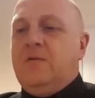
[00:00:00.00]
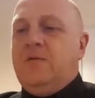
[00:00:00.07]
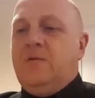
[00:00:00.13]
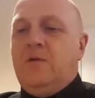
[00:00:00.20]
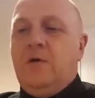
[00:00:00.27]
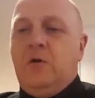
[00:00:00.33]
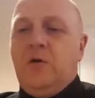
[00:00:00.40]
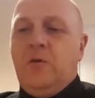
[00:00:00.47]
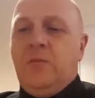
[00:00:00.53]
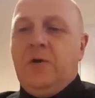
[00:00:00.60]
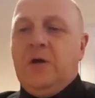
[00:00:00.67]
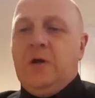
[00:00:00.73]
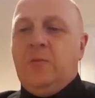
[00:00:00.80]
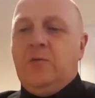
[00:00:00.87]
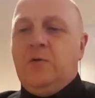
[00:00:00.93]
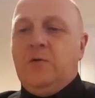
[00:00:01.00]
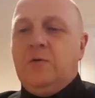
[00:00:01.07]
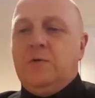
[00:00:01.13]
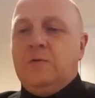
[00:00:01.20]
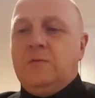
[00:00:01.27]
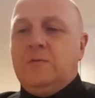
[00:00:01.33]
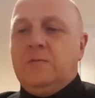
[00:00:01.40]
for a lot of
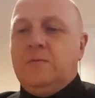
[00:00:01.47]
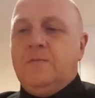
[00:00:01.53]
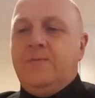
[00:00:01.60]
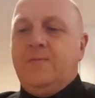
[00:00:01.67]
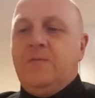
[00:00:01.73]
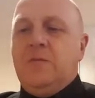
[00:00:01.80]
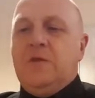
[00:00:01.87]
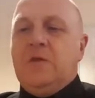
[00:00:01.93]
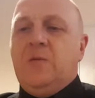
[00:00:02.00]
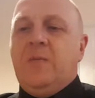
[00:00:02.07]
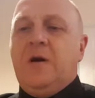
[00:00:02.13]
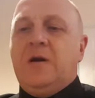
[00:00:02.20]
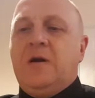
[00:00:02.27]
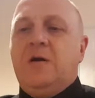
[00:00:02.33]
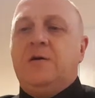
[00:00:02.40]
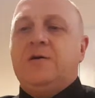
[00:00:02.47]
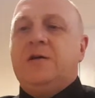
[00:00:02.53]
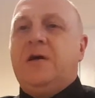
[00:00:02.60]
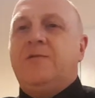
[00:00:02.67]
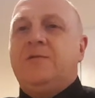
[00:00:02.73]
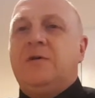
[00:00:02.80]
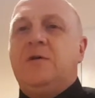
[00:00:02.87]
people, tobaccos
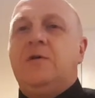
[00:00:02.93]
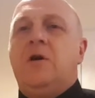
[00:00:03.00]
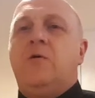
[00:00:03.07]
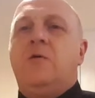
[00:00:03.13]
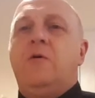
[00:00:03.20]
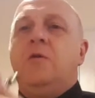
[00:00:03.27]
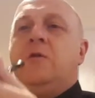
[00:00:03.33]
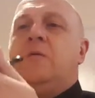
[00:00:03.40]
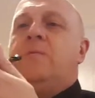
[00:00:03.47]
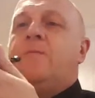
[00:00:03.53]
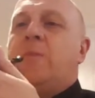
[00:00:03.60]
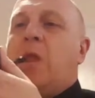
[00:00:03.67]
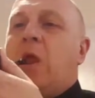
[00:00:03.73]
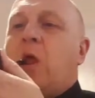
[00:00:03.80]
have to grow on them.